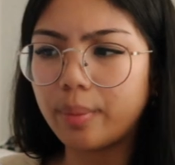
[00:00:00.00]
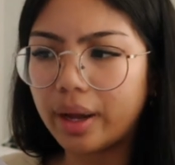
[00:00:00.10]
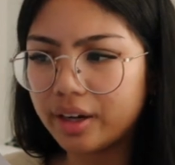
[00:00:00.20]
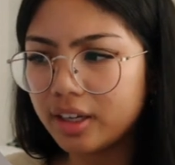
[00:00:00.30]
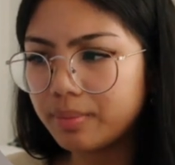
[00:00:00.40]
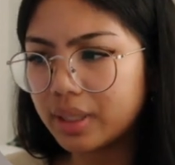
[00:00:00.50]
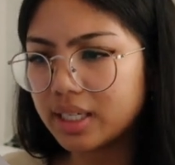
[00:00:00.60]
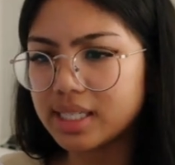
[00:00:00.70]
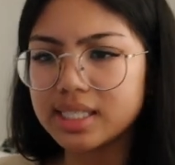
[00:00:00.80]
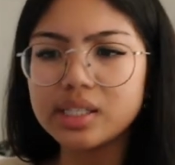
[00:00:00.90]
about it,
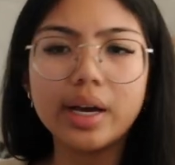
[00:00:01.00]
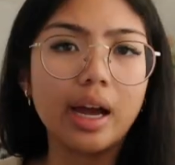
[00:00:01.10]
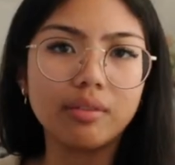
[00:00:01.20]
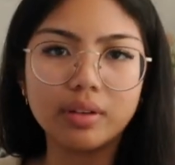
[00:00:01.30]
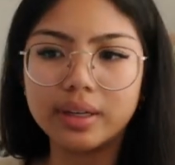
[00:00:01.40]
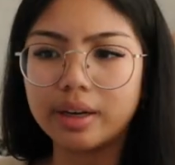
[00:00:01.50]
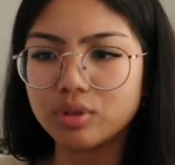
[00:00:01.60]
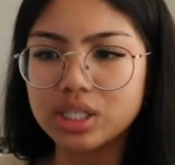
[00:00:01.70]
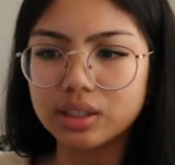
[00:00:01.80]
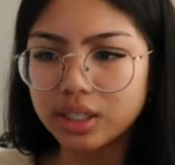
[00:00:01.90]
because I still have one, I'm
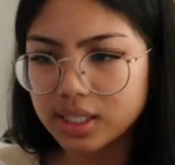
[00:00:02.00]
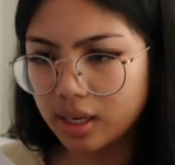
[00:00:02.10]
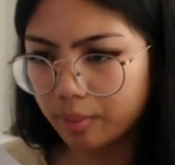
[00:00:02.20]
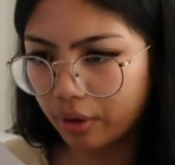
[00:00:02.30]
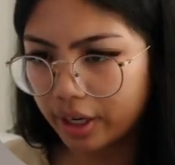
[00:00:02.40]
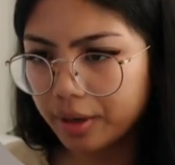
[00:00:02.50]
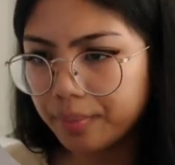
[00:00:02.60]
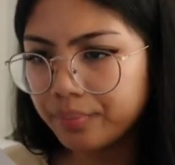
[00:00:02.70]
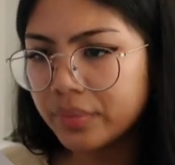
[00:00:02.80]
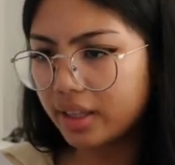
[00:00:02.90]
just looking to upgrade.
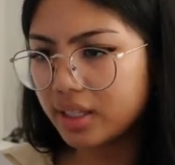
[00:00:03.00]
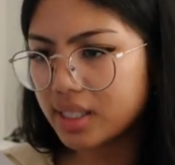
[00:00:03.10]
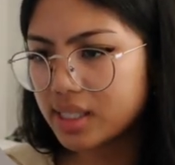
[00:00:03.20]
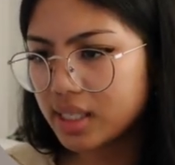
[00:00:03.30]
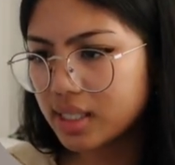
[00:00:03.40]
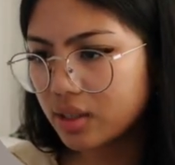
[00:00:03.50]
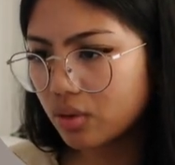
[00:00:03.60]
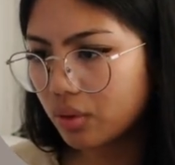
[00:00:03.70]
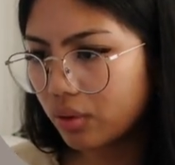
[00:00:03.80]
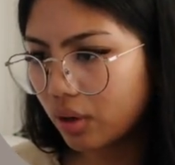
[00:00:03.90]
And then since I
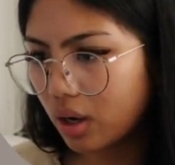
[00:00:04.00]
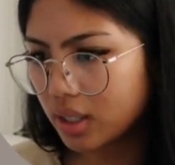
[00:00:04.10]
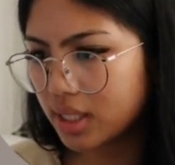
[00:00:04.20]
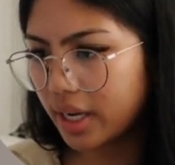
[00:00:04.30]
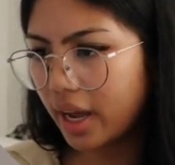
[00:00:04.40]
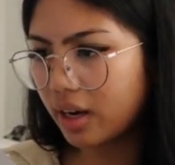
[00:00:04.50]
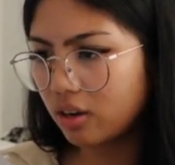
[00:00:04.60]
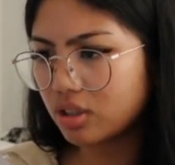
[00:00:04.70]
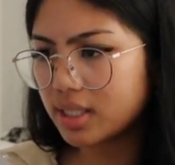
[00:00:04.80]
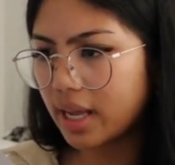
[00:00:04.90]
don't know the cost yet,
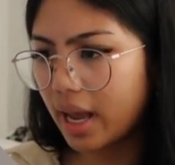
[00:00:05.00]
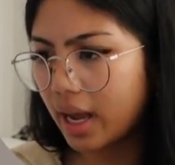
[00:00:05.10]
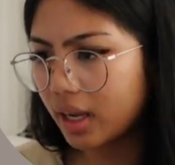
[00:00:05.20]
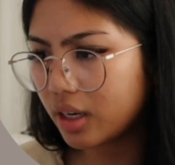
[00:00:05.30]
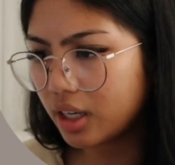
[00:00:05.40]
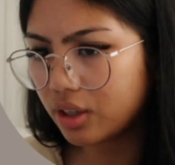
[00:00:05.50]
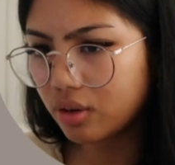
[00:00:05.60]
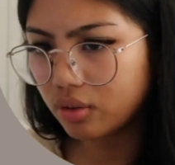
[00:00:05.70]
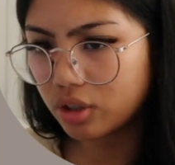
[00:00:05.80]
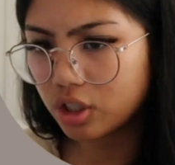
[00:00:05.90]
I'll just add a
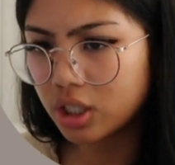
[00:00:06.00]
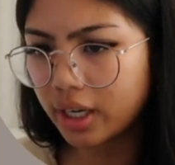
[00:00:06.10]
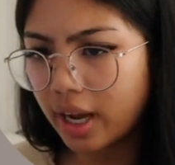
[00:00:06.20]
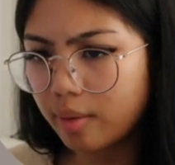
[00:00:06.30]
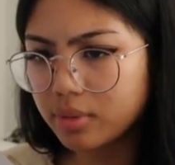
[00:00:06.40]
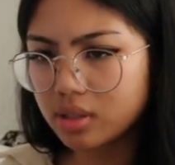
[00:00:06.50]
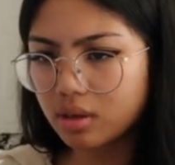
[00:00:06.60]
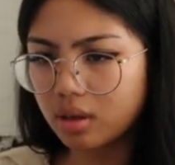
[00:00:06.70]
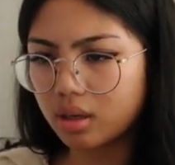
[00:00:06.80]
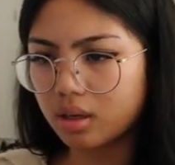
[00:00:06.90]
note to check
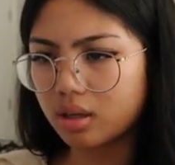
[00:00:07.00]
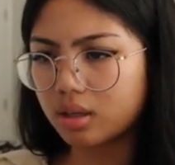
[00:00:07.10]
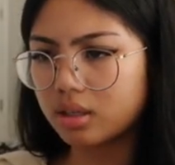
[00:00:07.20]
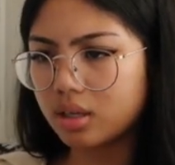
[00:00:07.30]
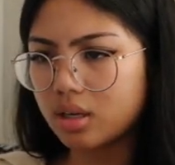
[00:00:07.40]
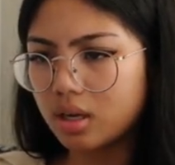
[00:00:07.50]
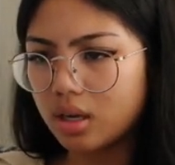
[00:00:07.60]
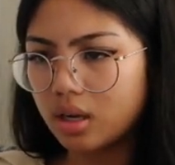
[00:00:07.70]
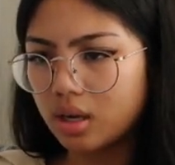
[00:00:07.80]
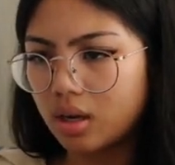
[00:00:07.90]
Amazon
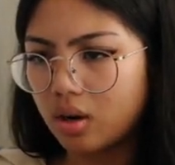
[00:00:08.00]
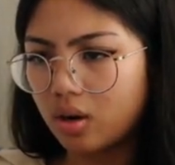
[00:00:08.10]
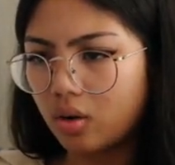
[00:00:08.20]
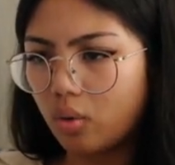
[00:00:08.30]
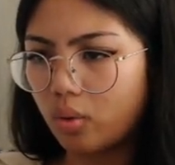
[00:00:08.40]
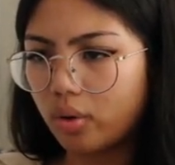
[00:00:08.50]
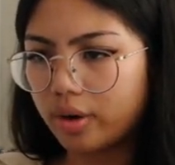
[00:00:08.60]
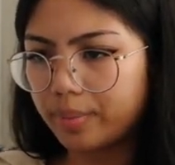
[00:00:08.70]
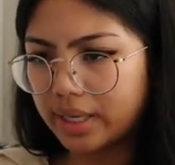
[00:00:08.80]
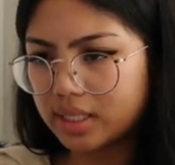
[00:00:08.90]
or
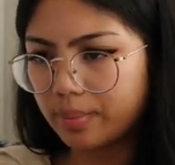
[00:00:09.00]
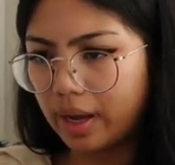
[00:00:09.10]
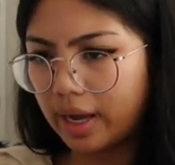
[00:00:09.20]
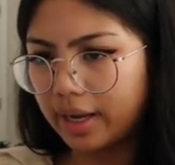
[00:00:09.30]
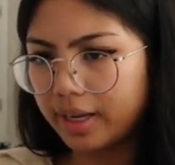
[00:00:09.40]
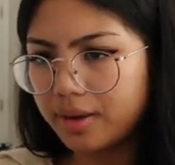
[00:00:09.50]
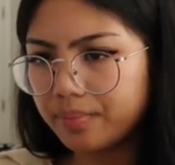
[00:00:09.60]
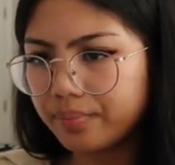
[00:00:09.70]
Best Buy.